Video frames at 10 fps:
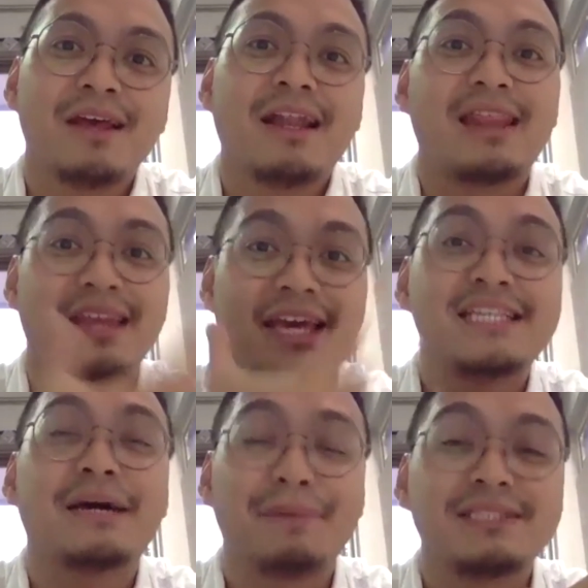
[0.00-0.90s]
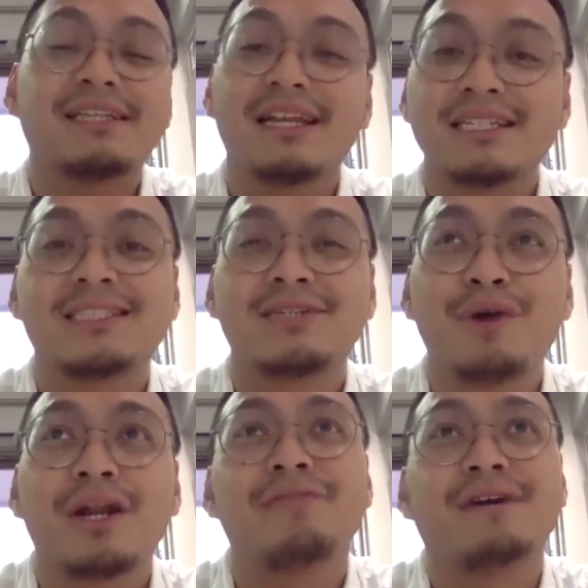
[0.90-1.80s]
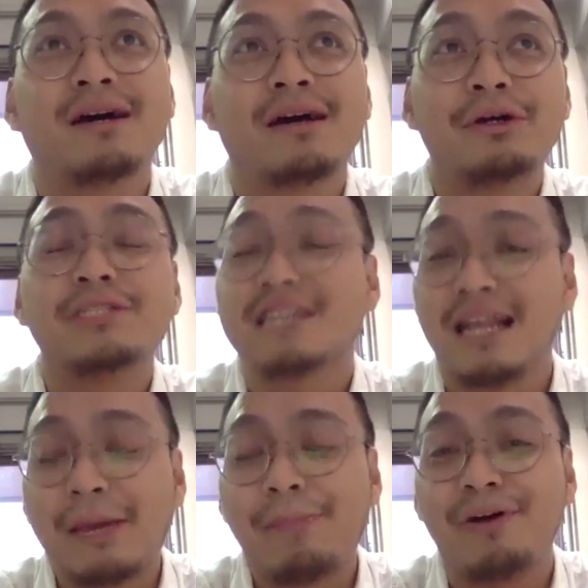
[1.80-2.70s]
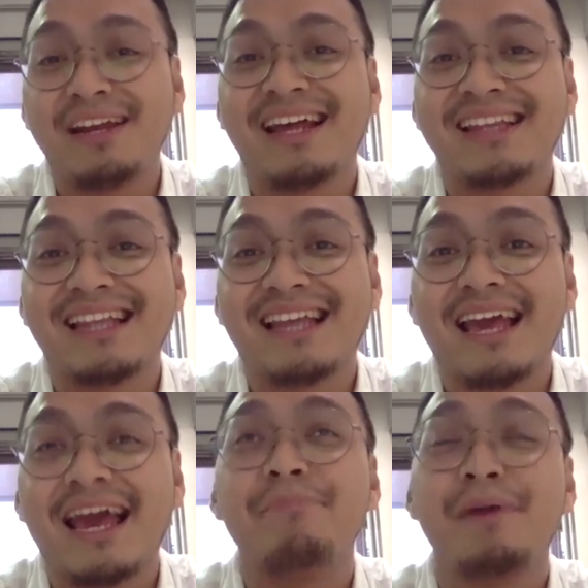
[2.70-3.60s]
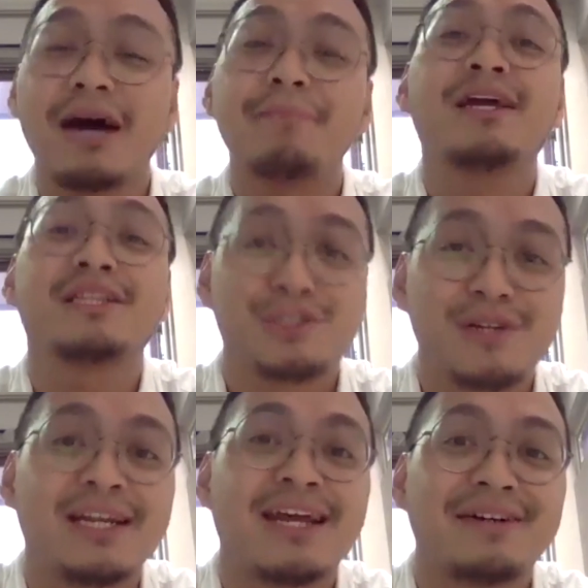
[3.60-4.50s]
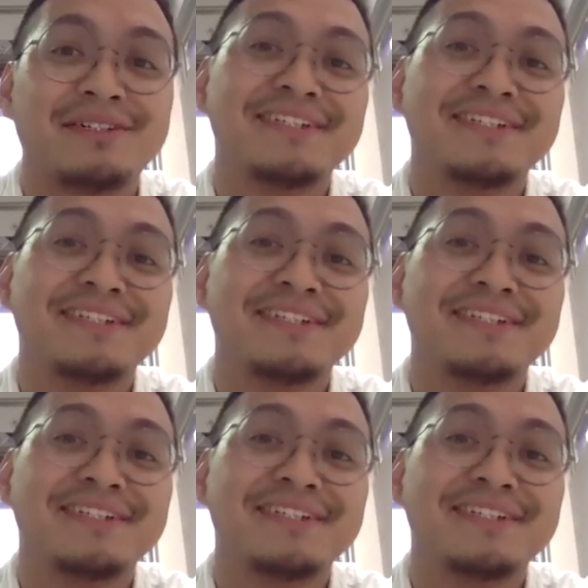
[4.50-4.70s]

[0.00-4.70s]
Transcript: Like the hijab instant is one of a good selling point that and becoming a trend now.